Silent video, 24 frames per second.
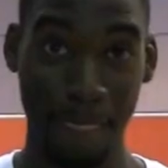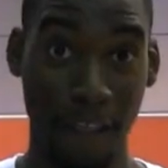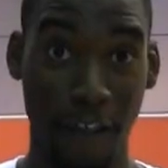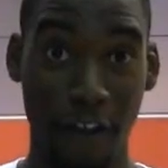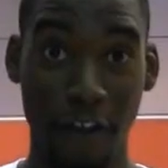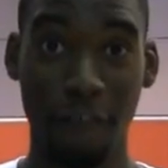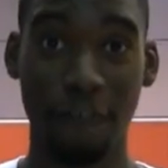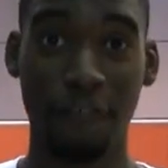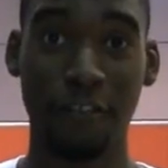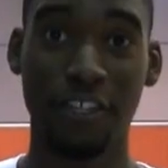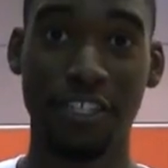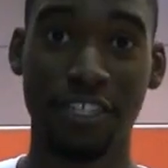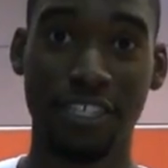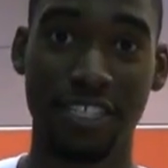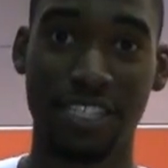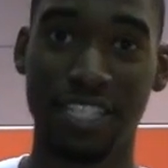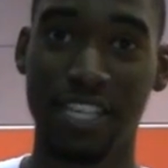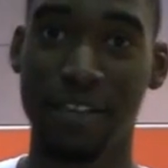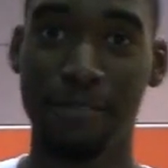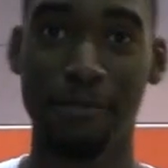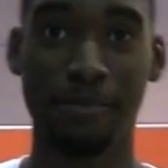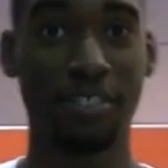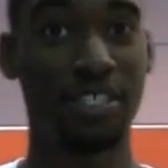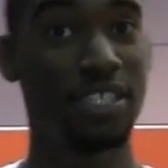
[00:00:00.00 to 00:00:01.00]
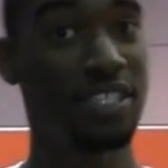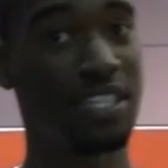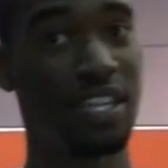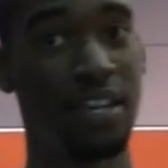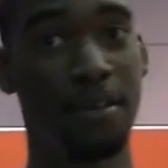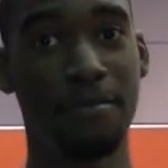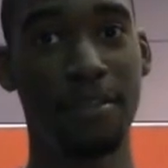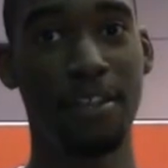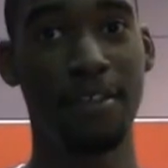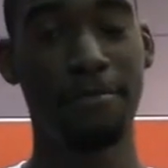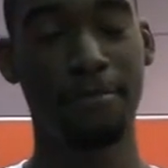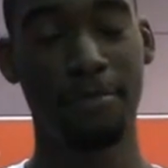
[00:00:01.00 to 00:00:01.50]
hopefully just
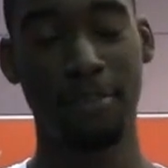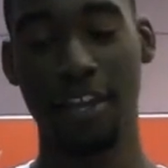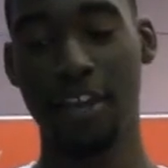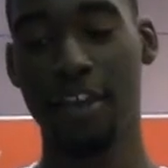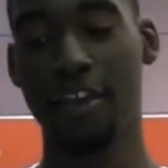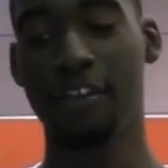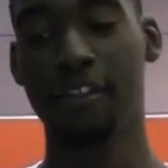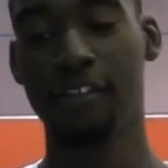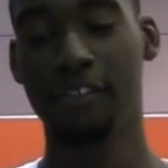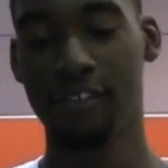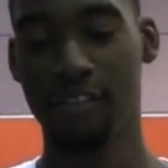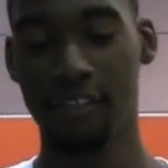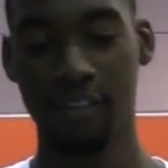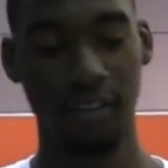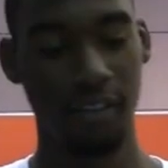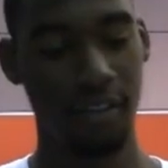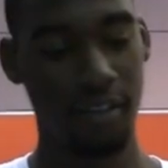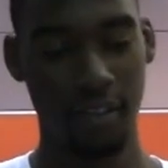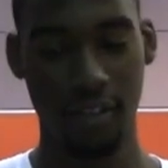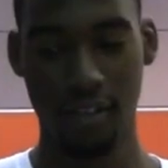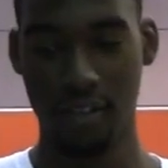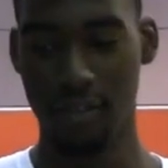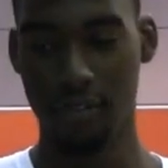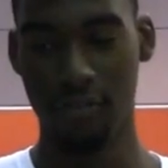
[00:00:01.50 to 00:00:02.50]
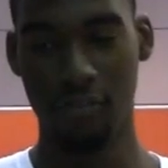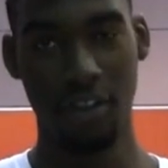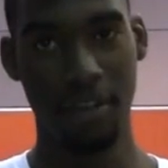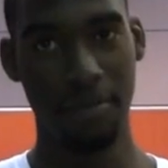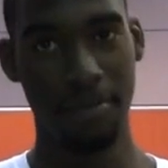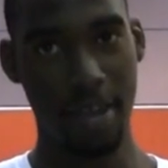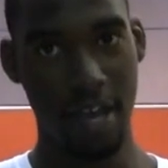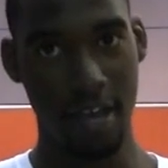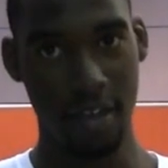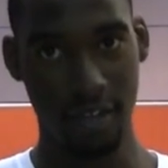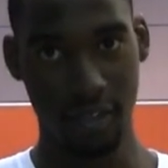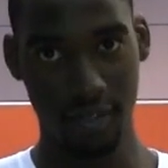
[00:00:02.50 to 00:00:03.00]
coming in, playing,
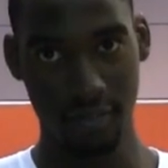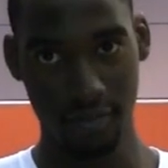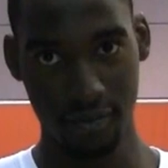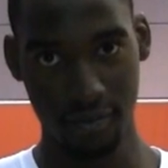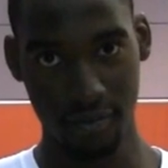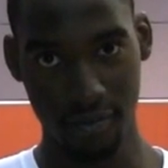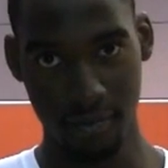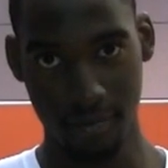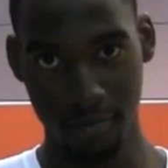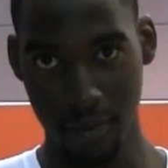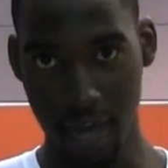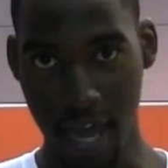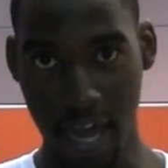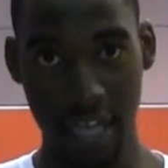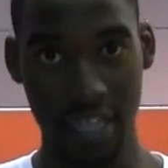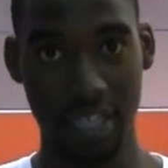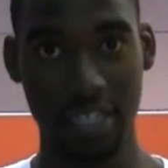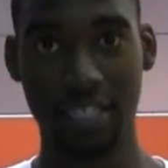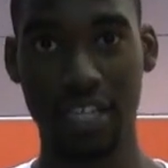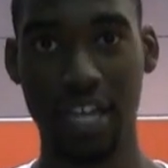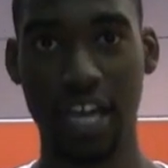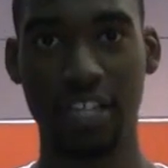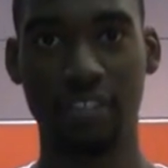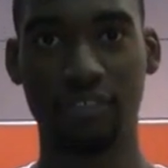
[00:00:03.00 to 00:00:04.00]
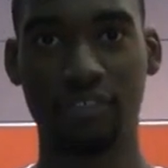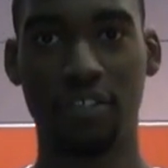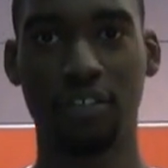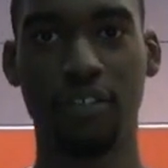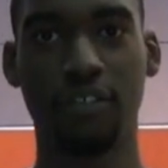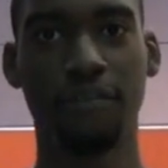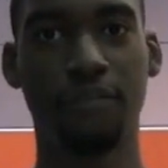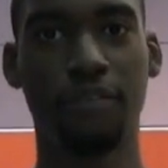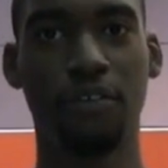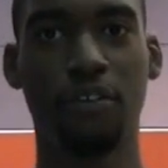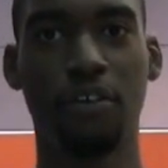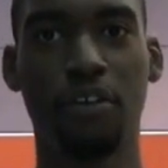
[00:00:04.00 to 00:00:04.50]
rebounding, blocking shots,
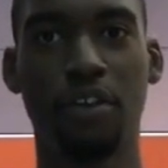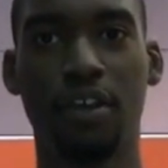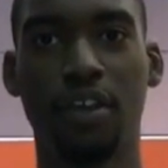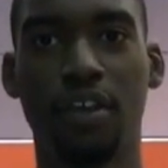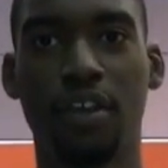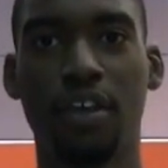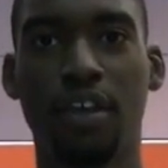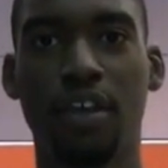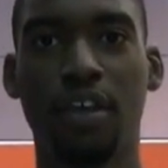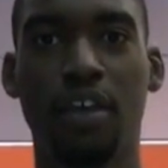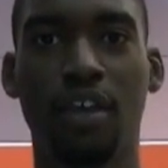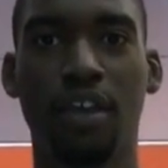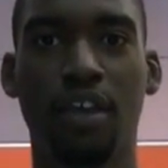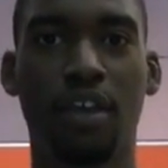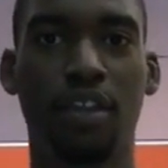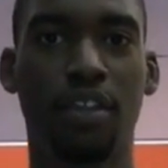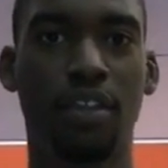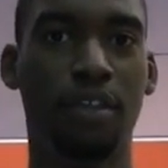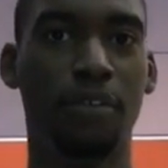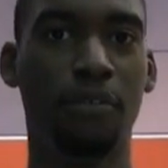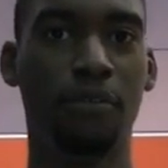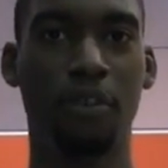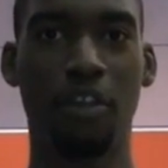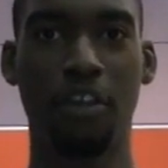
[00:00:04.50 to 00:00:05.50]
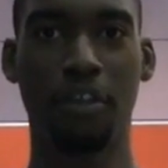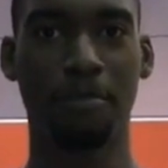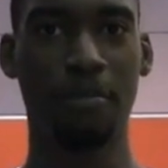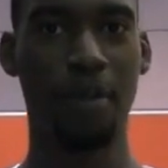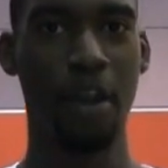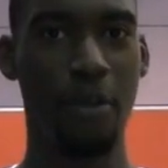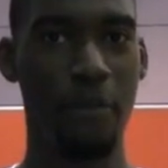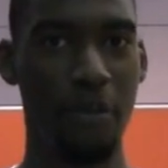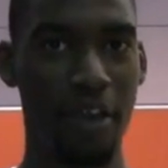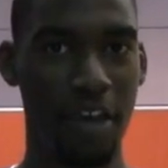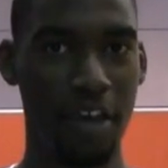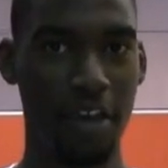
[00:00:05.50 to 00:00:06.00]
running the floor, and then work
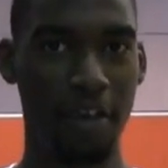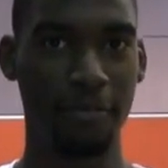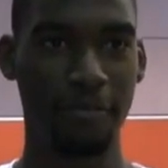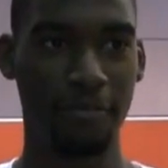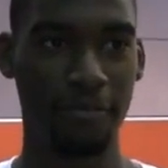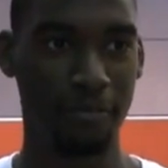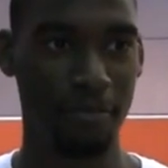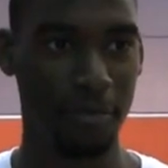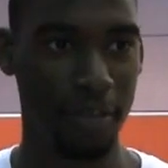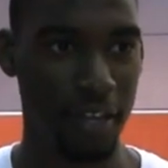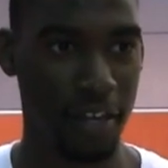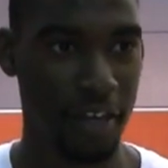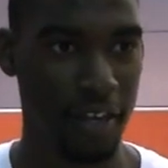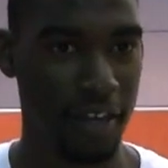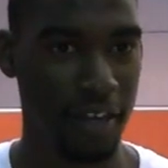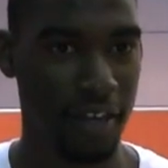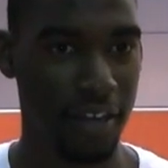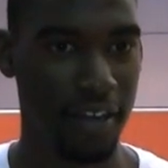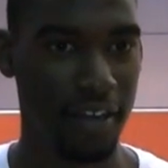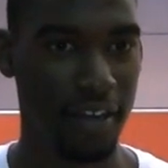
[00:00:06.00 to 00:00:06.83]
my way up from there.